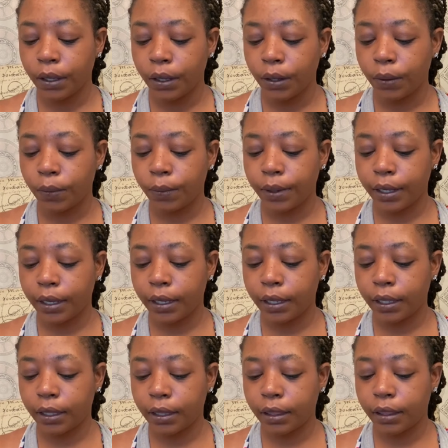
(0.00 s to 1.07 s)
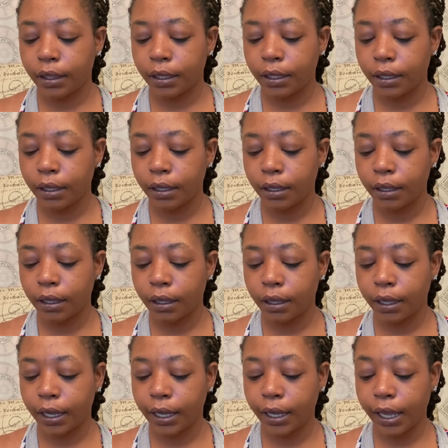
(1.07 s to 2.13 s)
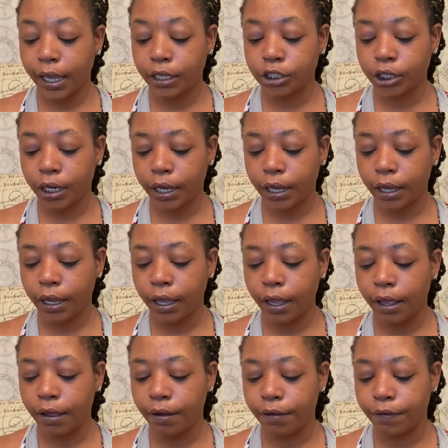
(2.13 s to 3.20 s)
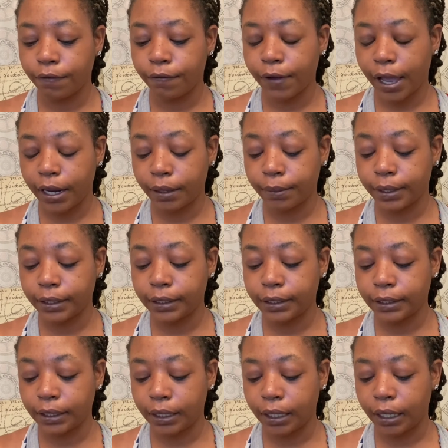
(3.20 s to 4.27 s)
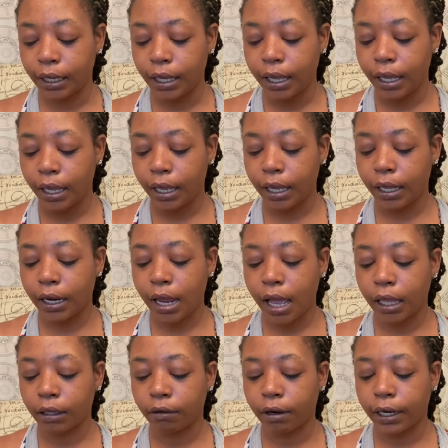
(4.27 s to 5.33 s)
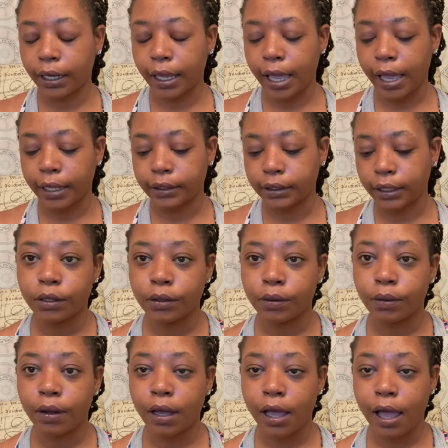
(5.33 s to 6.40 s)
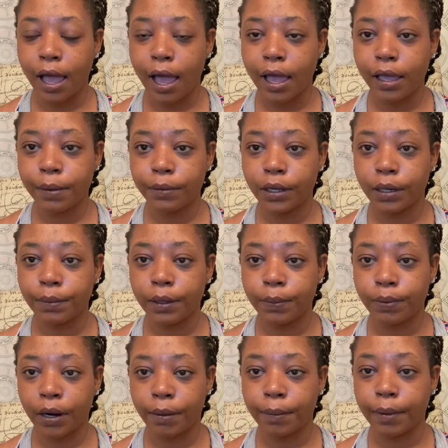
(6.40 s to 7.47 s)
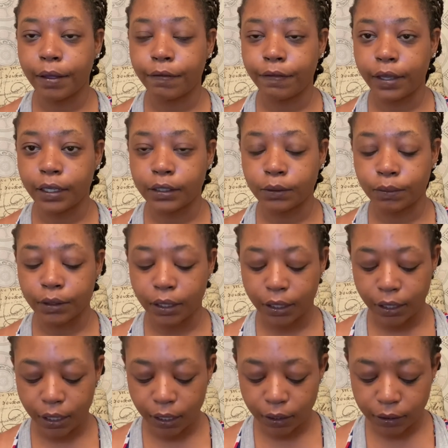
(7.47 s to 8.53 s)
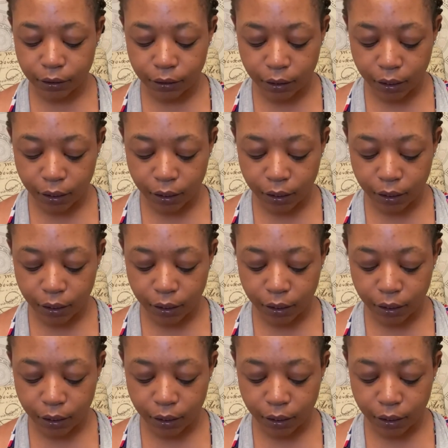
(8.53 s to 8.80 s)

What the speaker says: with AHA, vitamin C, and hyaluronic acid. So I am going to be priming my face with the NYX